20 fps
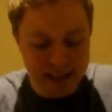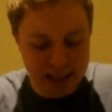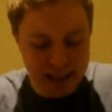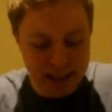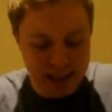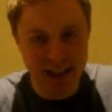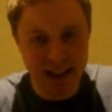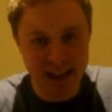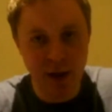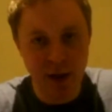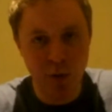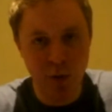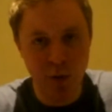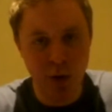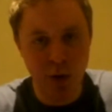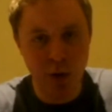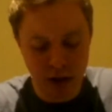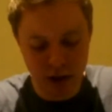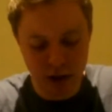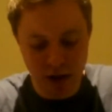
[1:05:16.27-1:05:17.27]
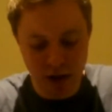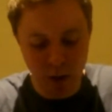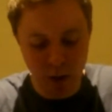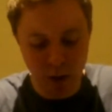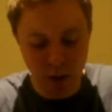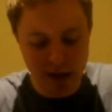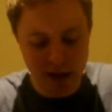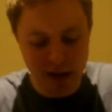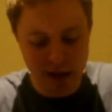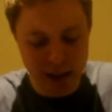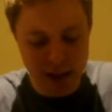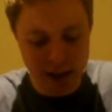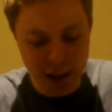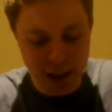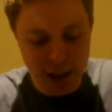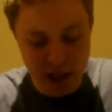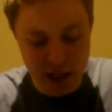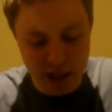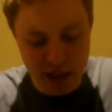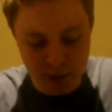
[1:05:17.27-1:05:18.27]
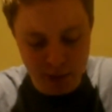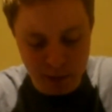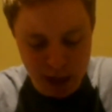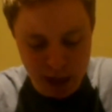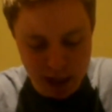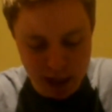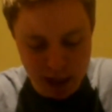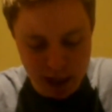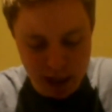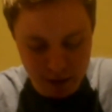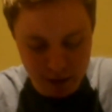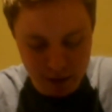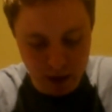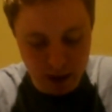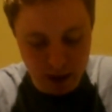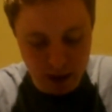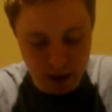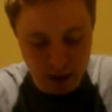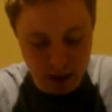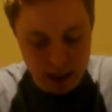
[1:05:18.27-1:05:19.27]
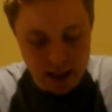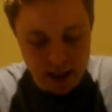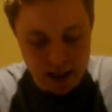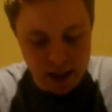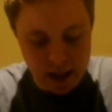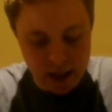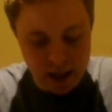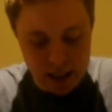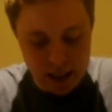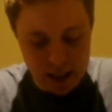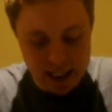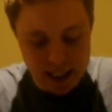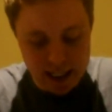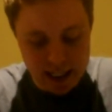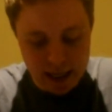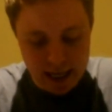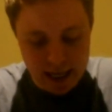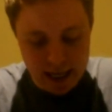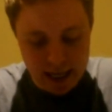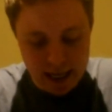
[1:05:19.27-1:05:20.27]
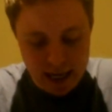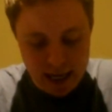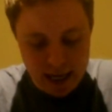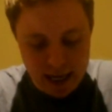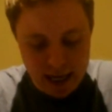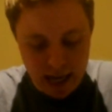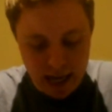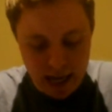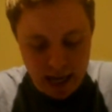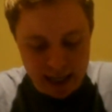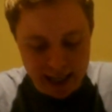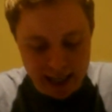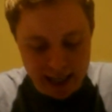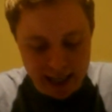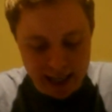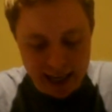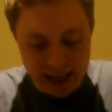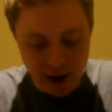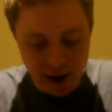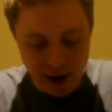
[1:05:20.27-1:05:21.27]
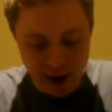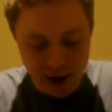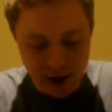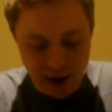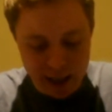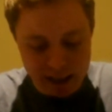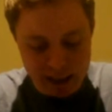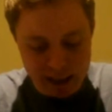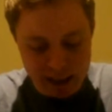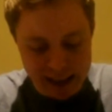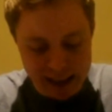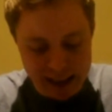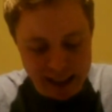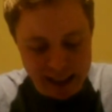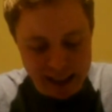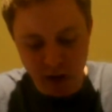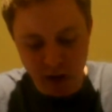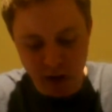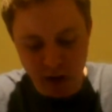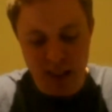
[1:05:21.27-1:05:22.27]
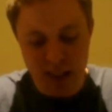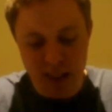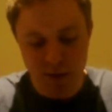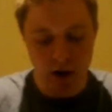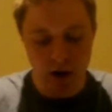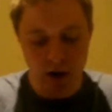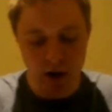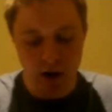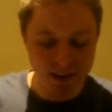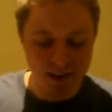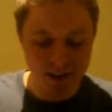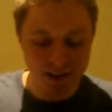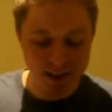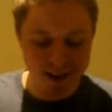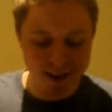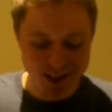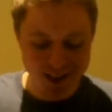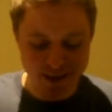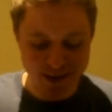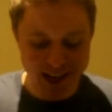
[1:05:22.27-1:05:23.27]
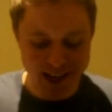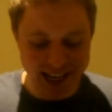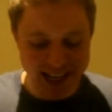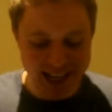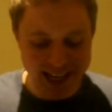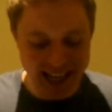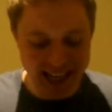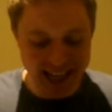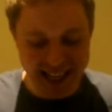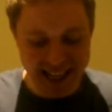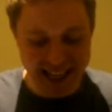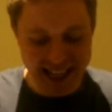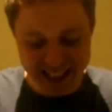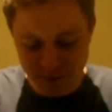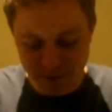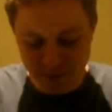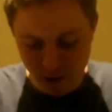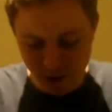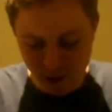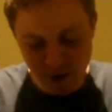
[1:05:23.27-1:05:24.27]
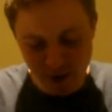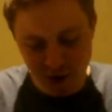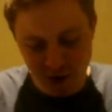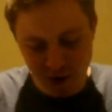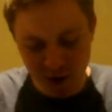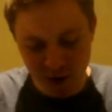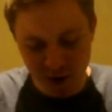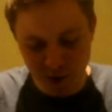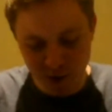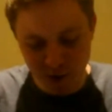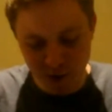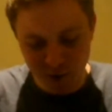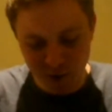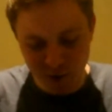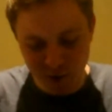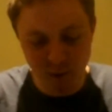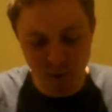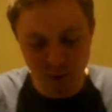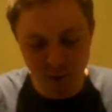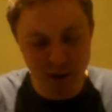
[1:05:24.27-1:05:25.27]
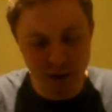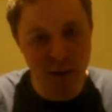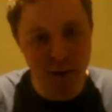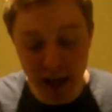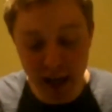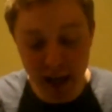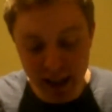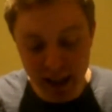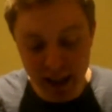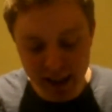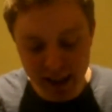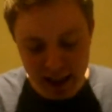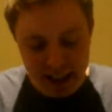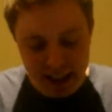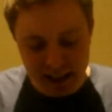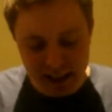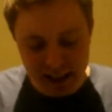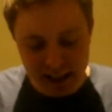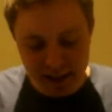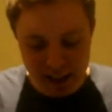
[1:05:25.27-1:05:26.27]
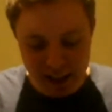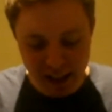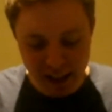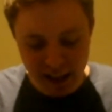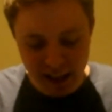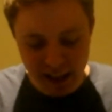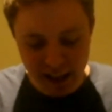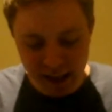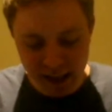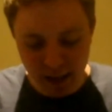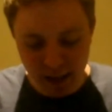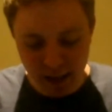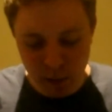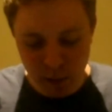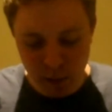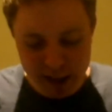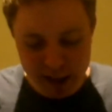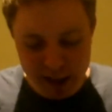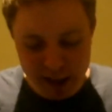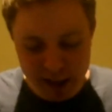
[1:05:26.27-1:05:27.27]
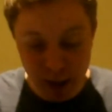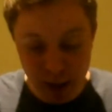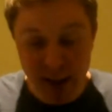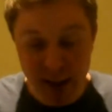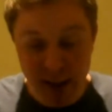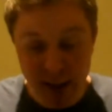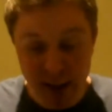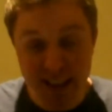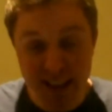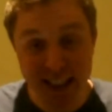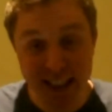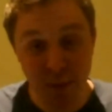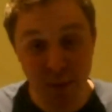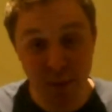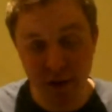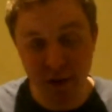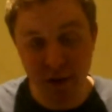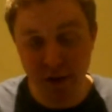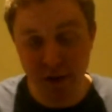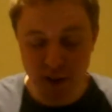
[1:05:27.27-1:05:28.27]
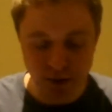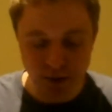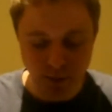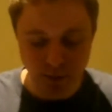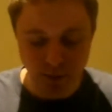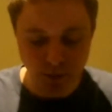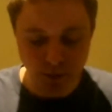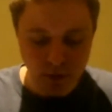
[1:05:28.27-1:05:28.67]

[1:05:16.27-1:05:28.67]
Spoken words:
So good luck with that, Jim. Sam Lovell has tweeted in saying, gallant Oscar and Sam winner for me tomorrow. As for last week, a case of what could have been with Sol. Ran a blinder to finish 9th after bursting a blood vessel.